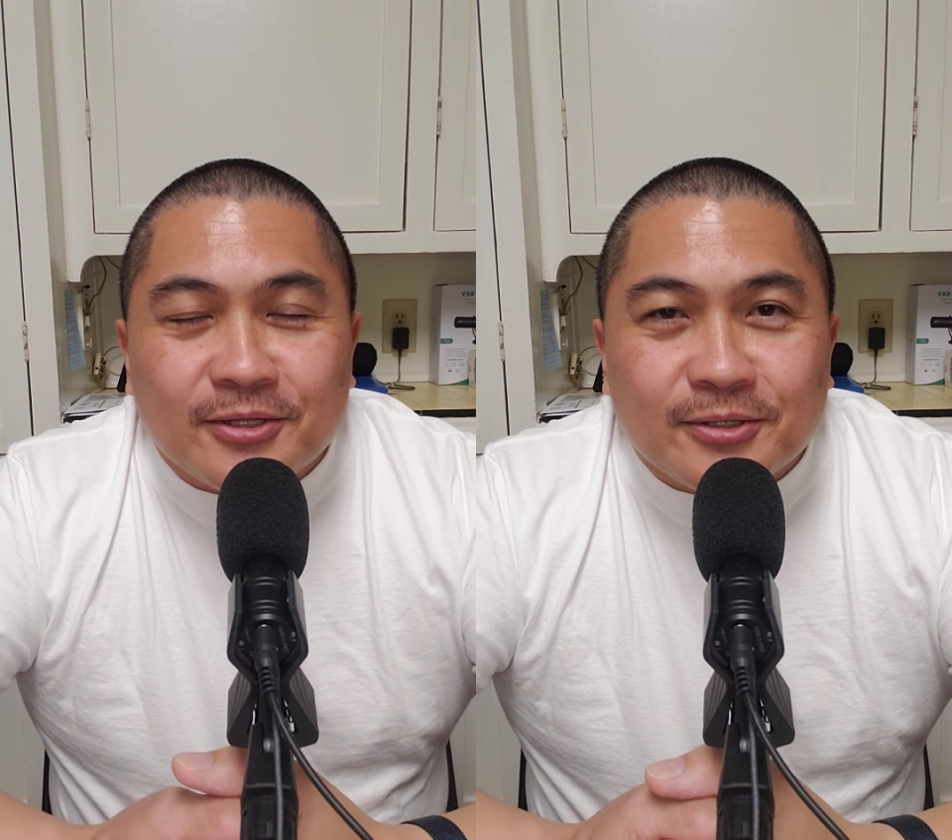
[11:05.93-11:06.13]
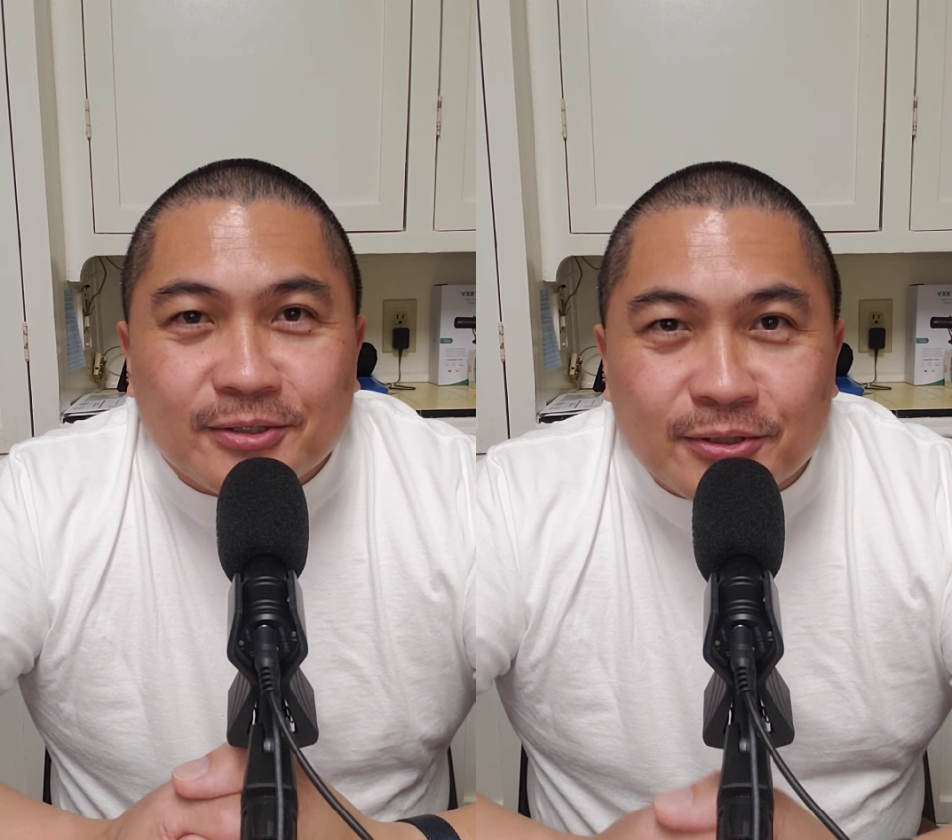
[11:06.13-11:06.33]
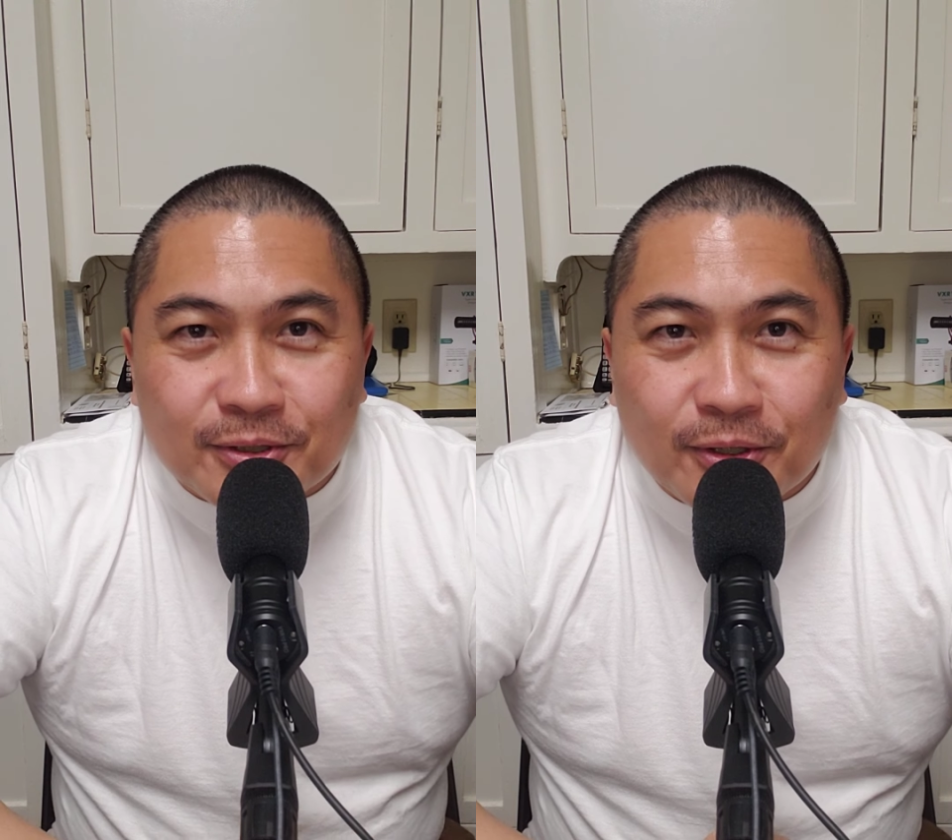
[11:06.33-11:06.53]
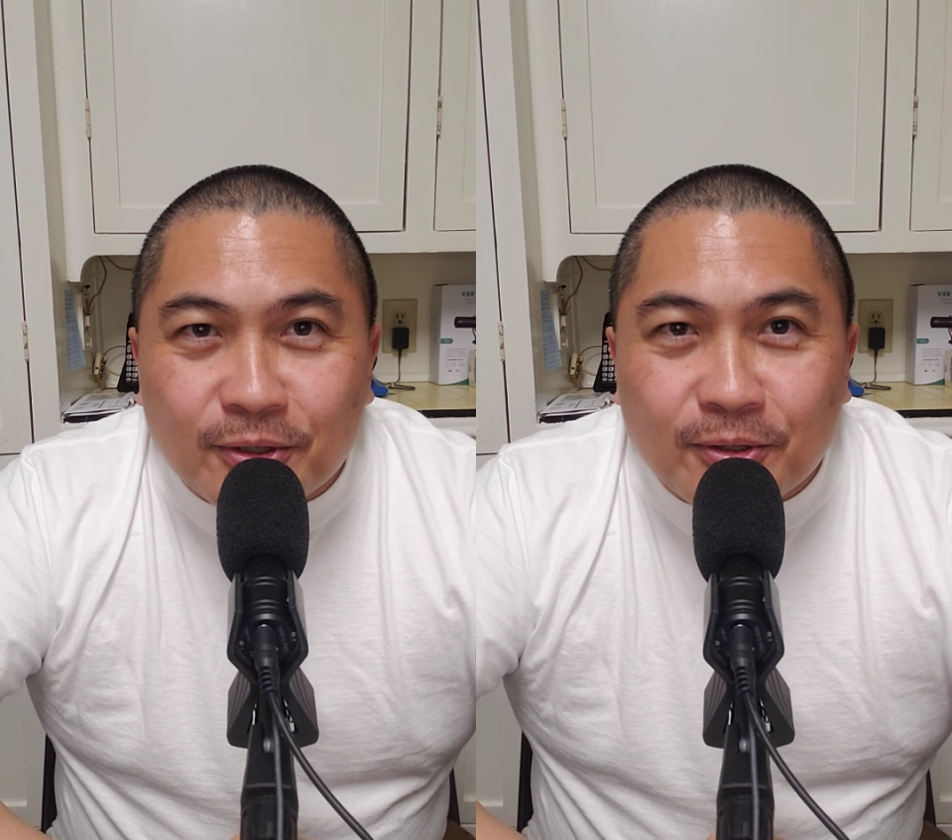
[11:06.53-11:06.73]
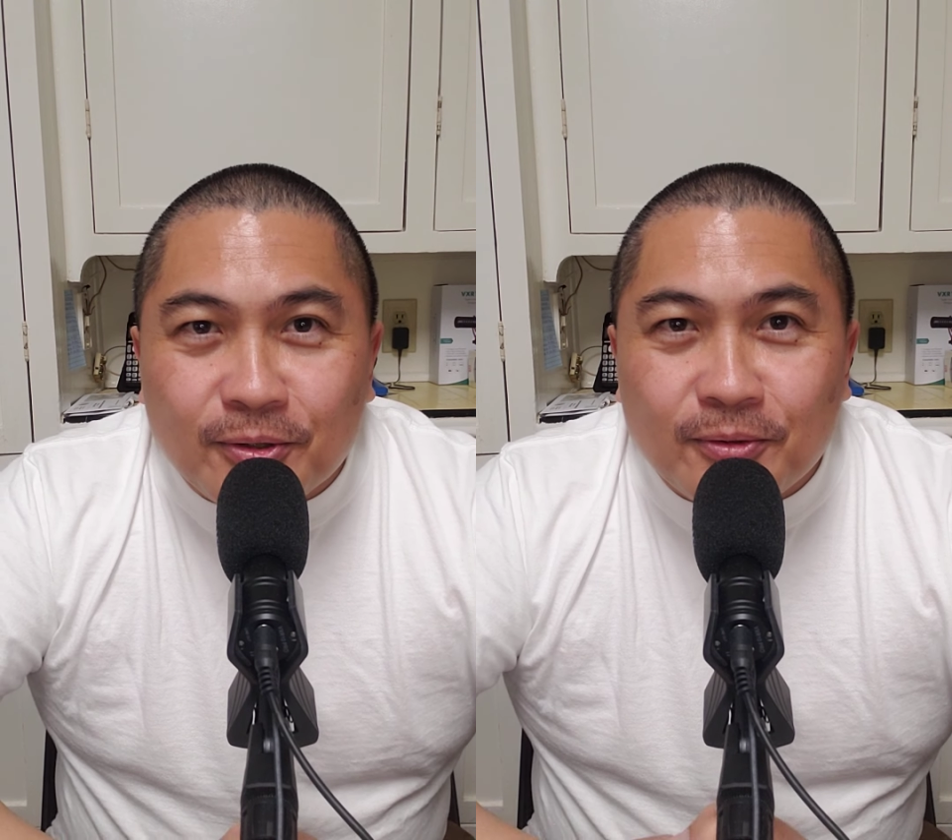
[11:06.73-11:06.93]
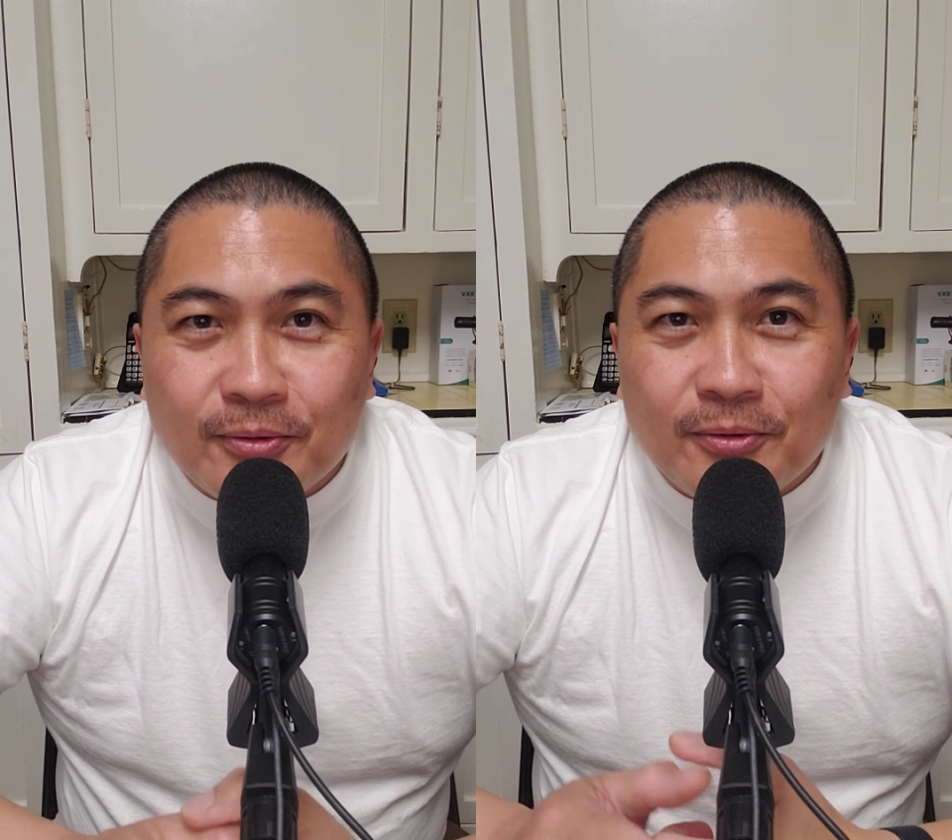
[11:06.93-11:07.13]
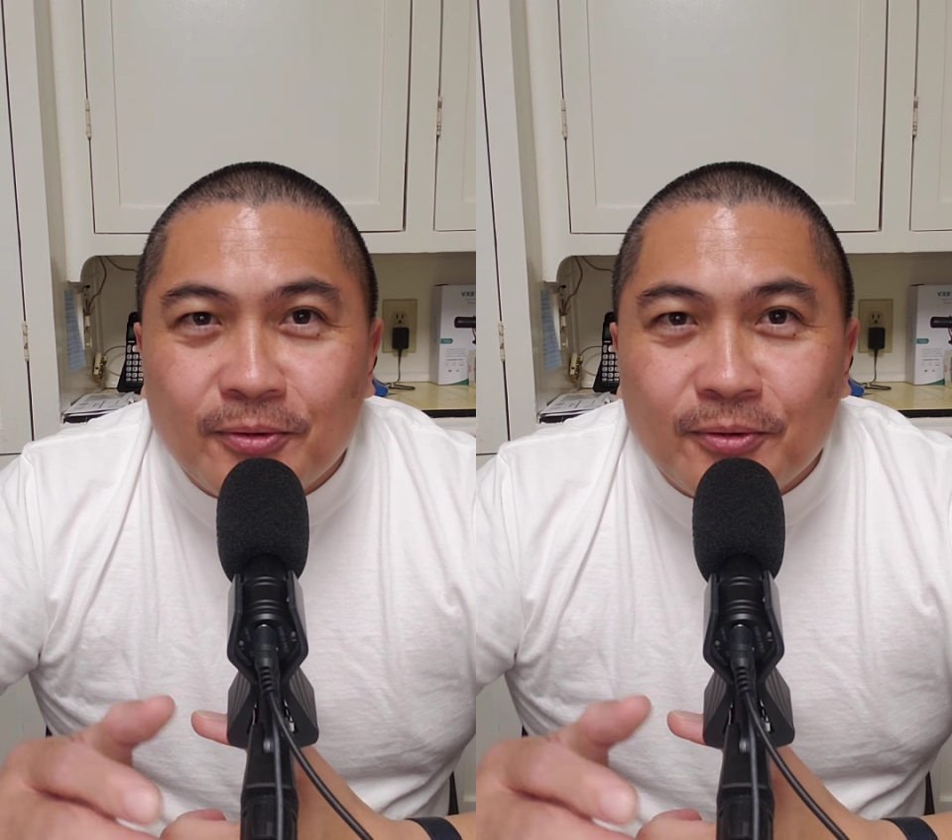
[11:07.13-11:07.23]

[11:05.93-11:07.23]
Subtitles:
So